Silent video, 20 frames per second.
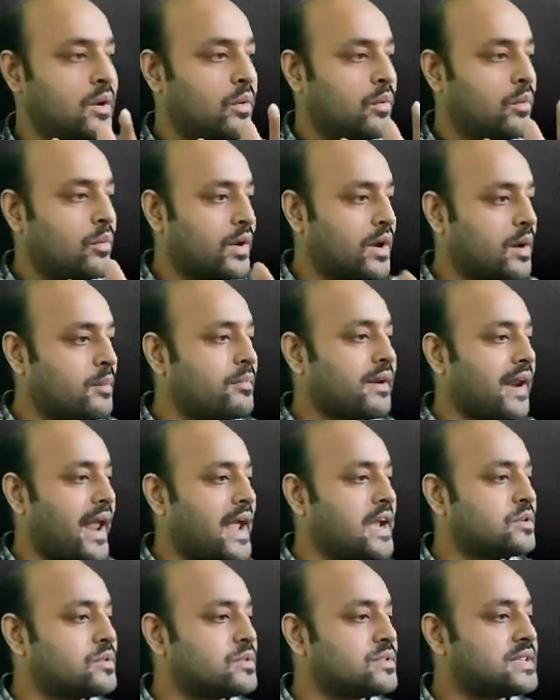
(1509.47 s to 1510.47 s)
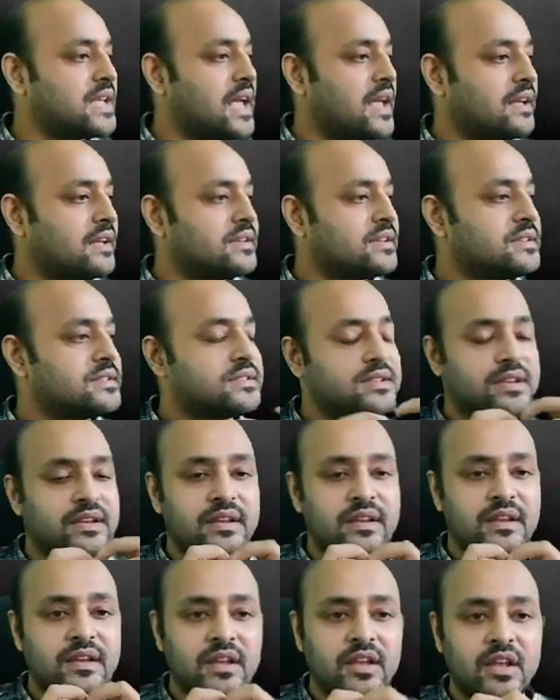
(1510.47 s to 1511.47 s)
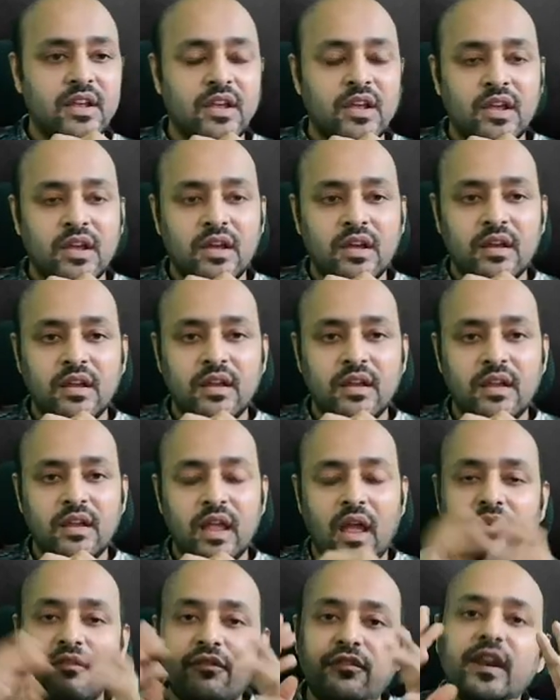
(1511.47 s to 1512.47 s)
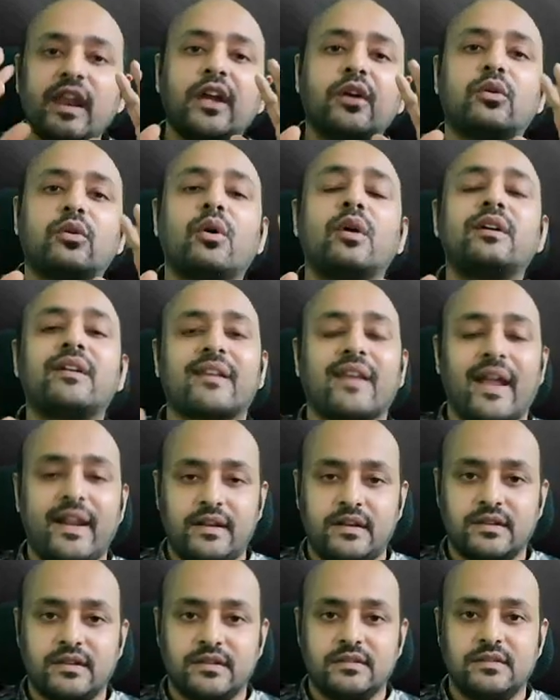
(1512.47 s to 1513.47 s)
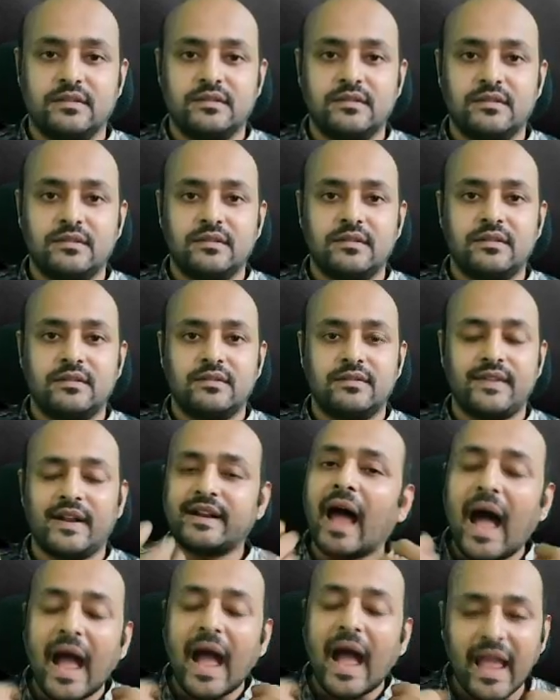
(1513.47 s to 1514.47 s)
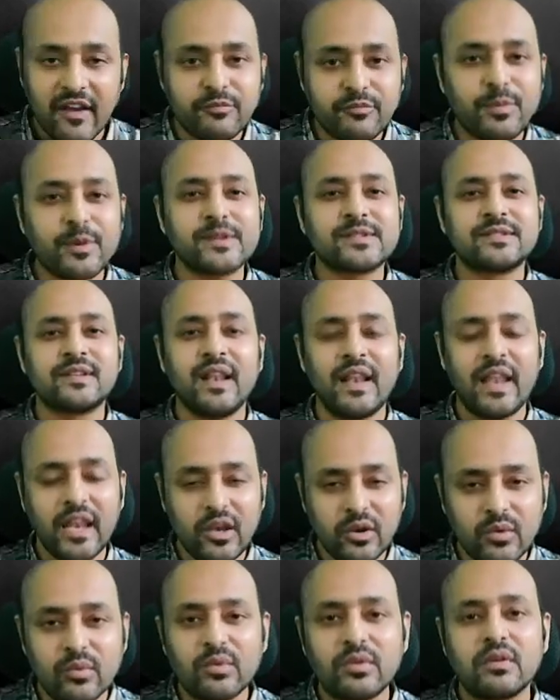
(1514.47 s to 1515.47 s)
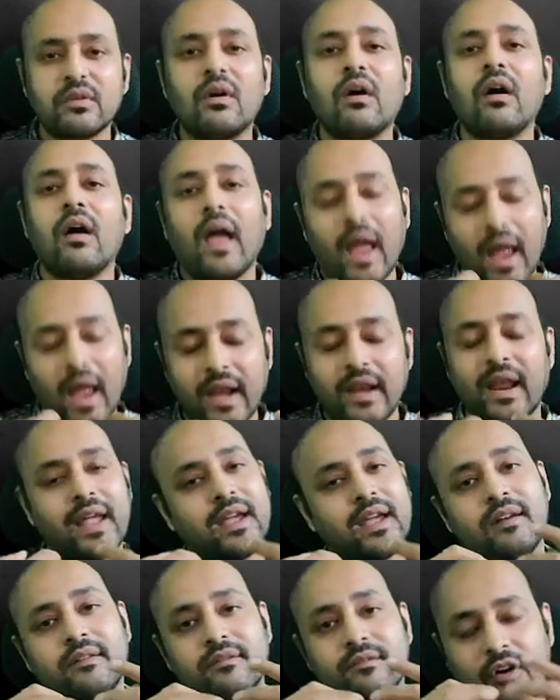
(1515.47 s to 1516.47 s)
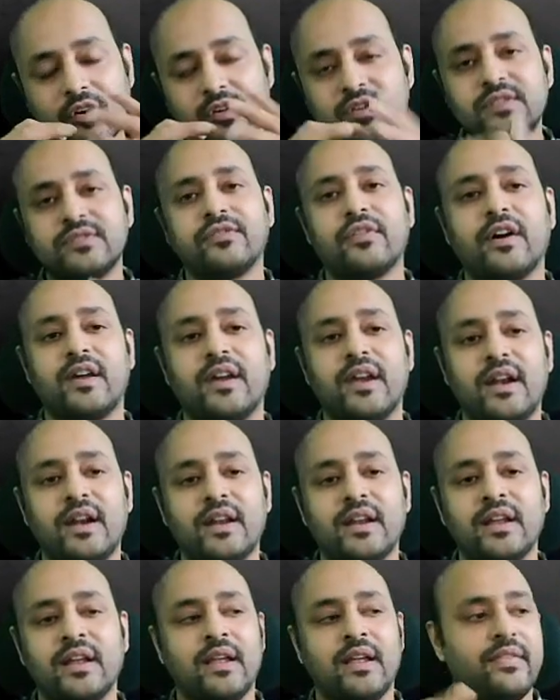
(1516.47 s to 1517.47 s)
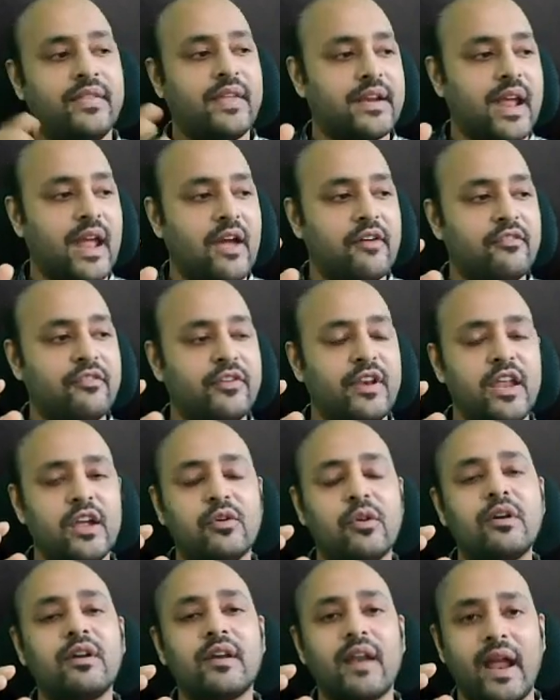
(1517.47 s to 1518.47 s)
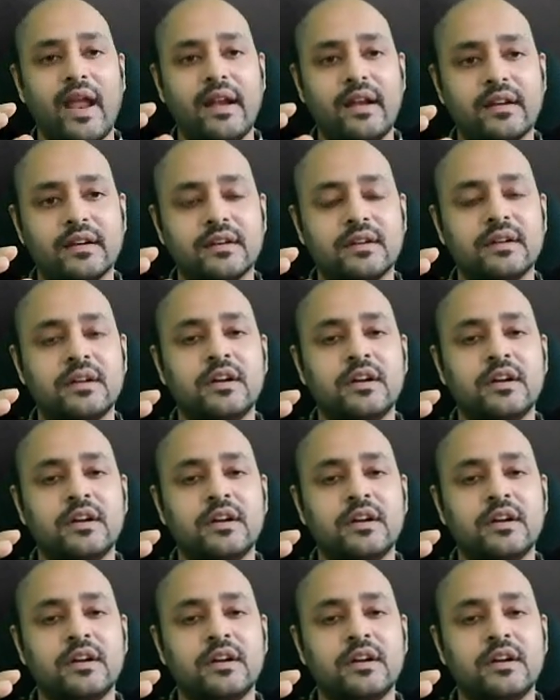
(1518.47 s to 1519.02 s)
What I'm trying to say is, every good writer that I have personally known, and I can vouch for it, that every good writer